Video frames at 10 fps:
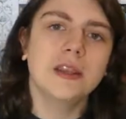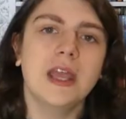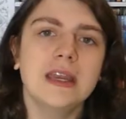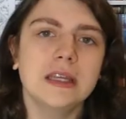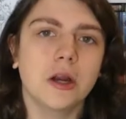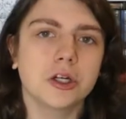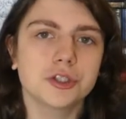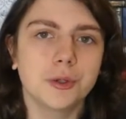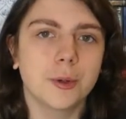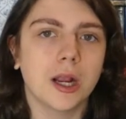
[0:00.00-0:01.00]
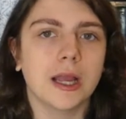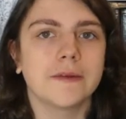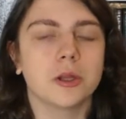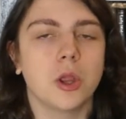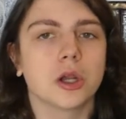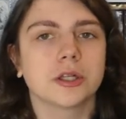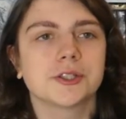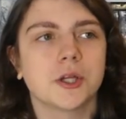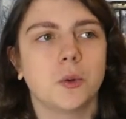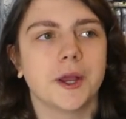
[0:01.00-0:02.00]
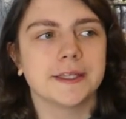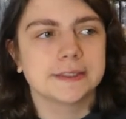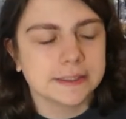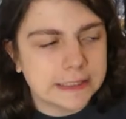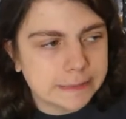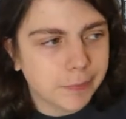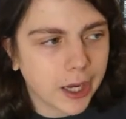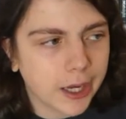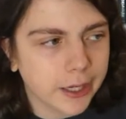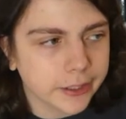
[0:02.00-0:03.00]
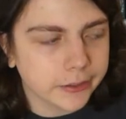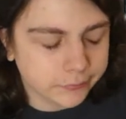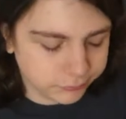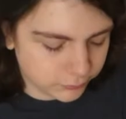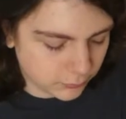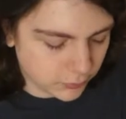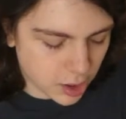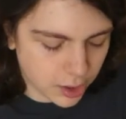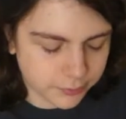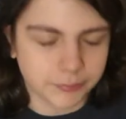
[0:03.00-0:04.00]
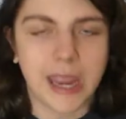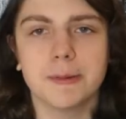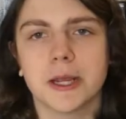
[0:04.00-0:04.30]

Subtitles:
Then in October, I have Along the Saltwise Sea by the A.